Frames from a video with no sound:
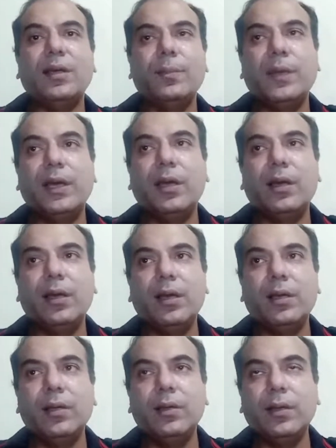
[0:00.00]
there is
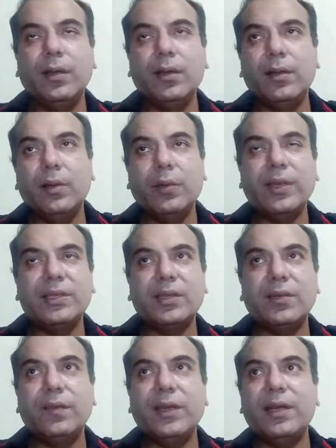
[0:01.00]
a
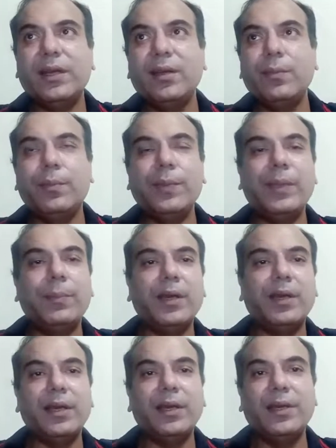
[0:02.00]
location wherein
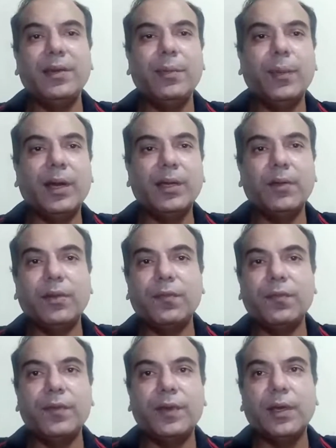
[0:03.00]
people are in demand
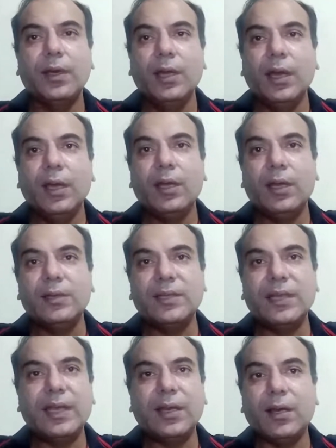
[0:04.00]
of
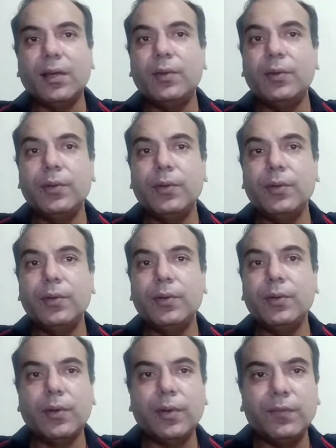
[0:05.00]
say
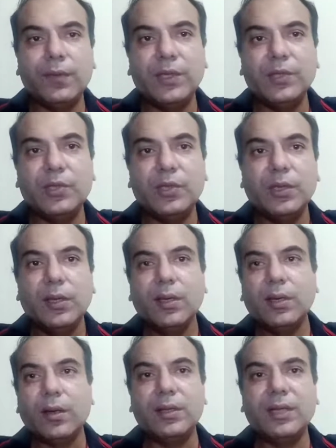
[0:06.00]
non-veg,
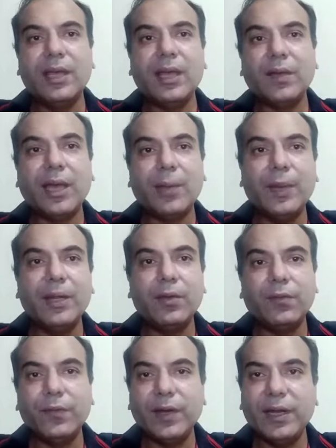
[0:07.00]
or they have a
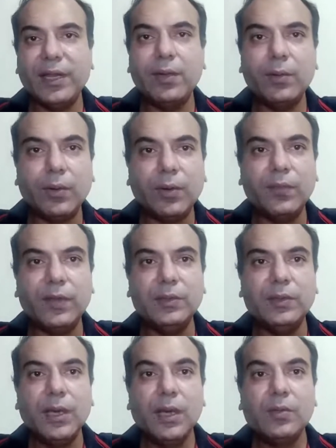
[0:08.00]
habit of eating
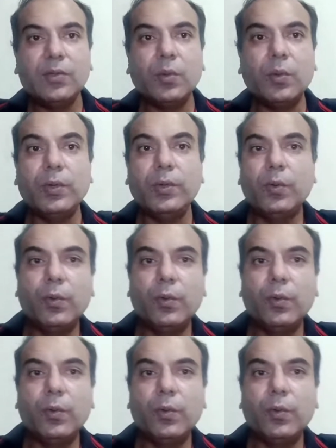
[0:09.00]
non-veg. So